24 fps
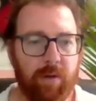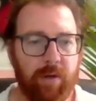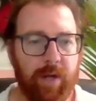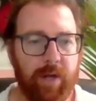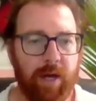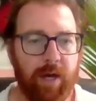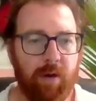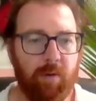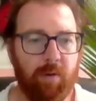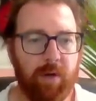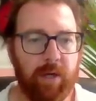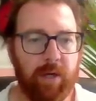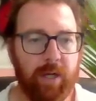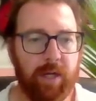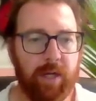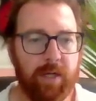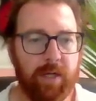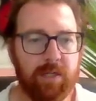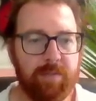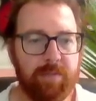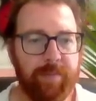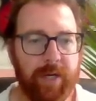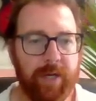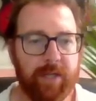Now we're going to
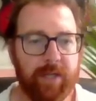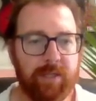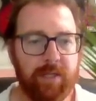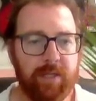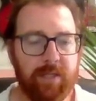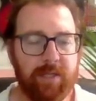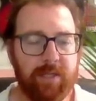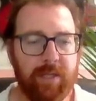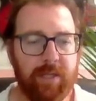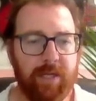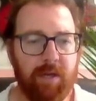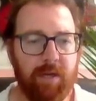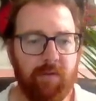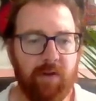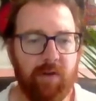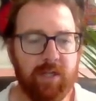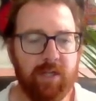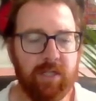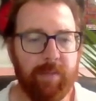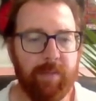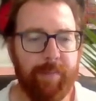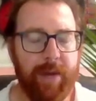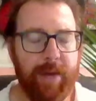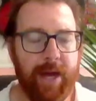expect it to give
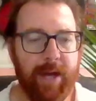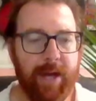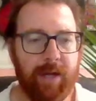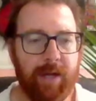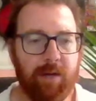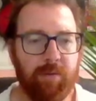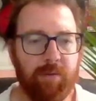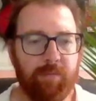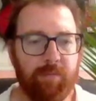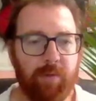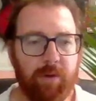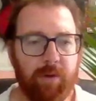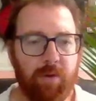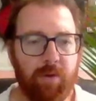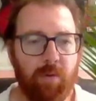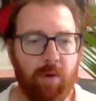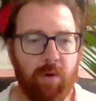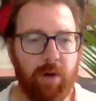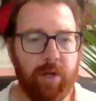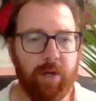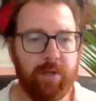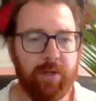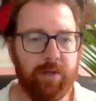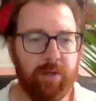us back
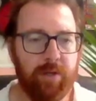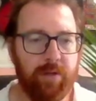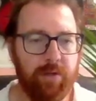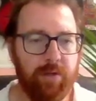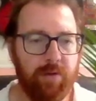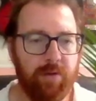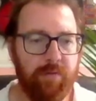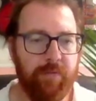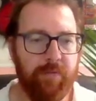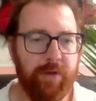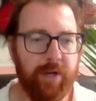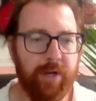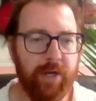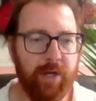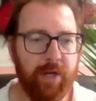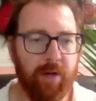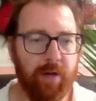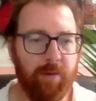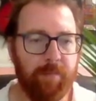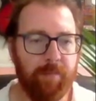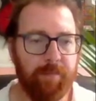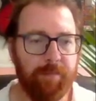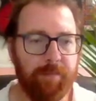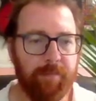record a to do video.
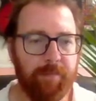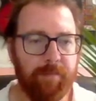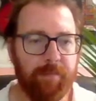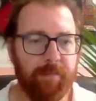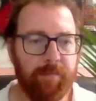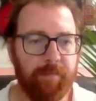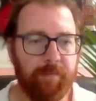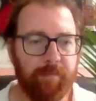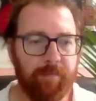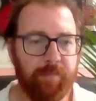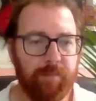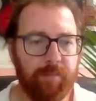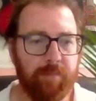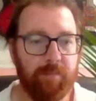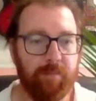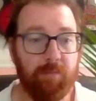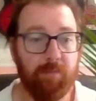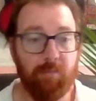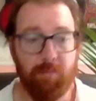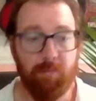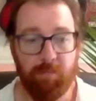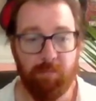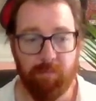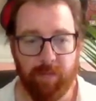
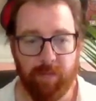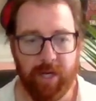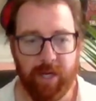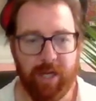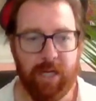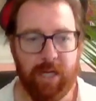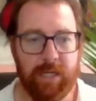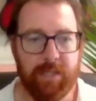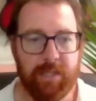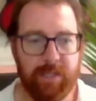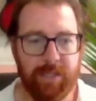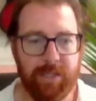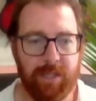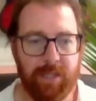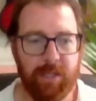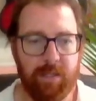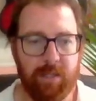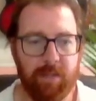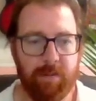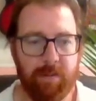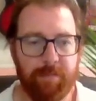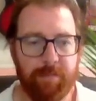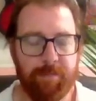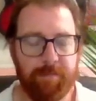And it
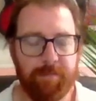did.